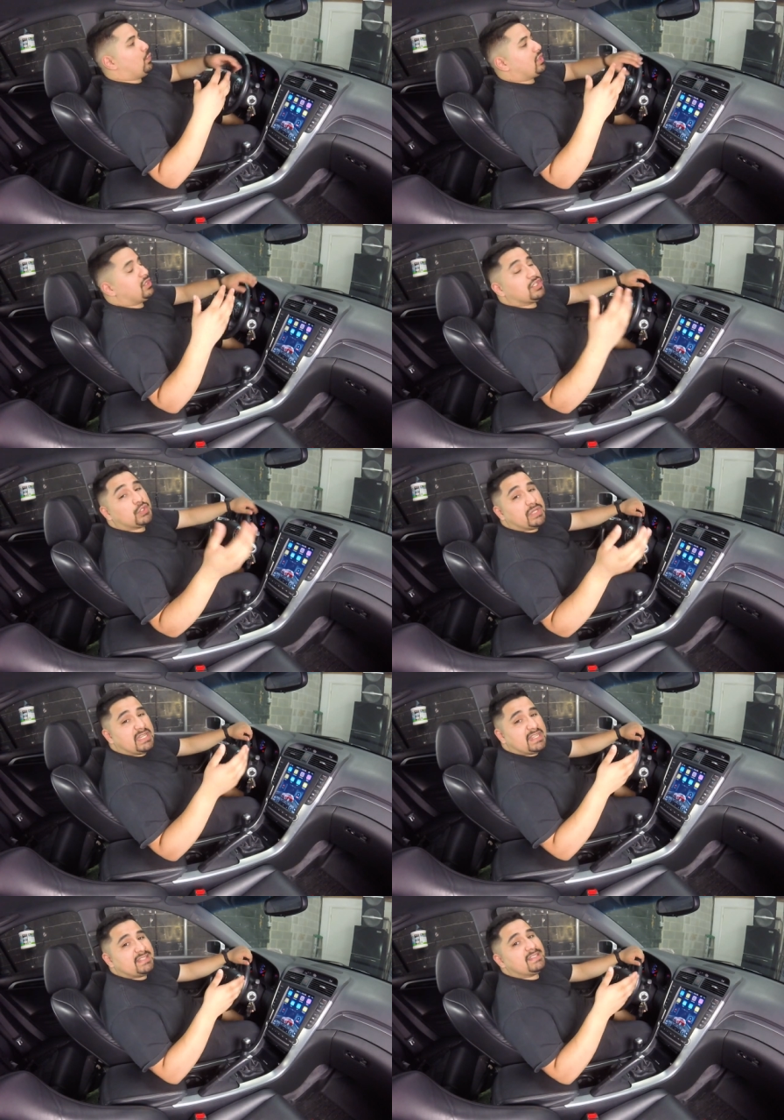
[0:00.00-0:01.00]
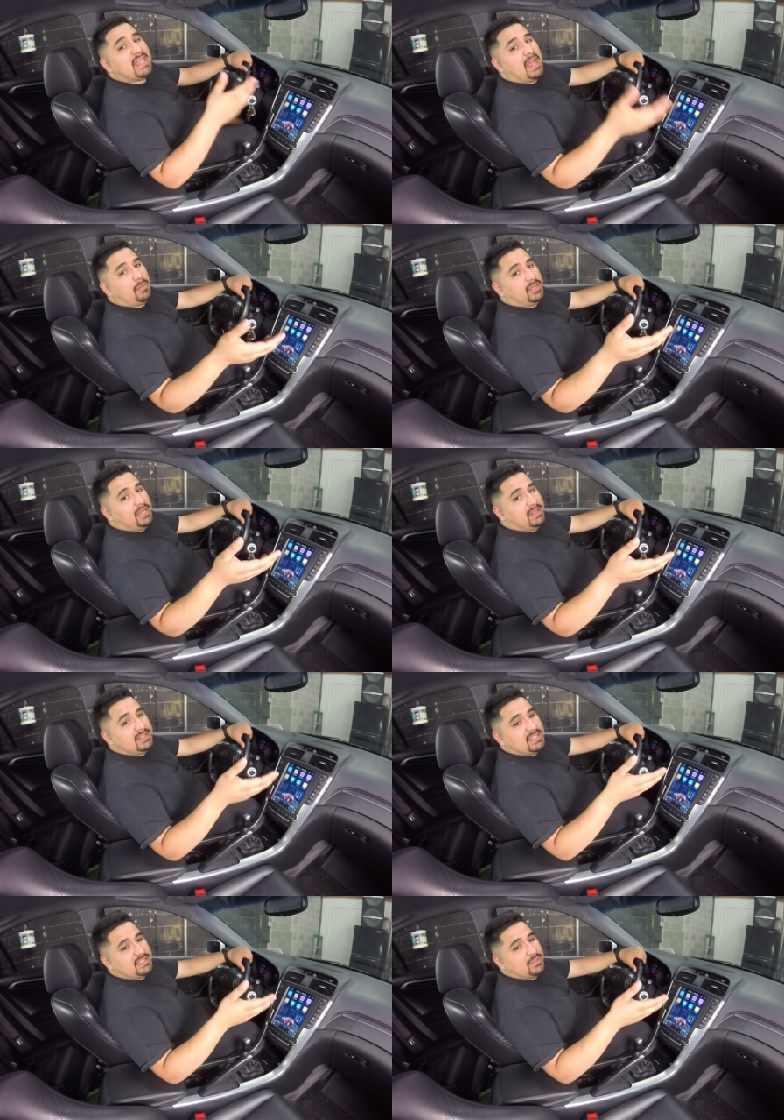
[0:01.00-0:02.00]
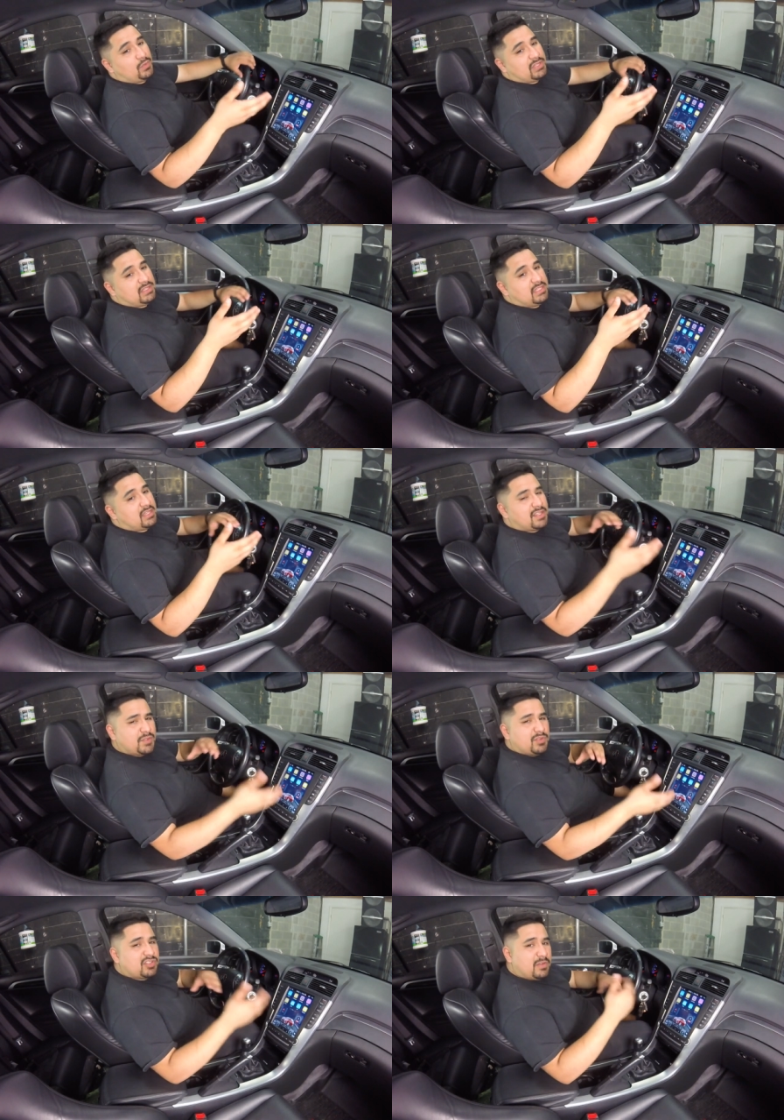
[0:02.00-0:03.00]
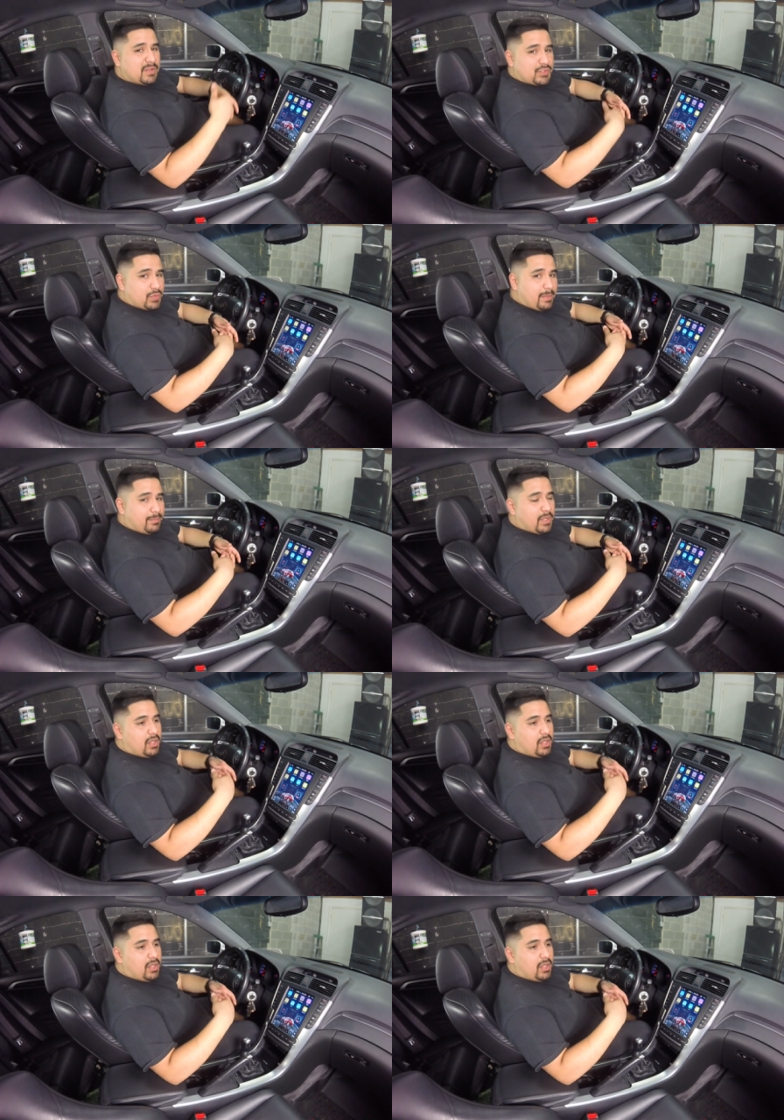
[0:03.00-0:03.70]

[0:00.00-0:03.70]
We're going to treat it as a tablet. At least that's what the customer service rep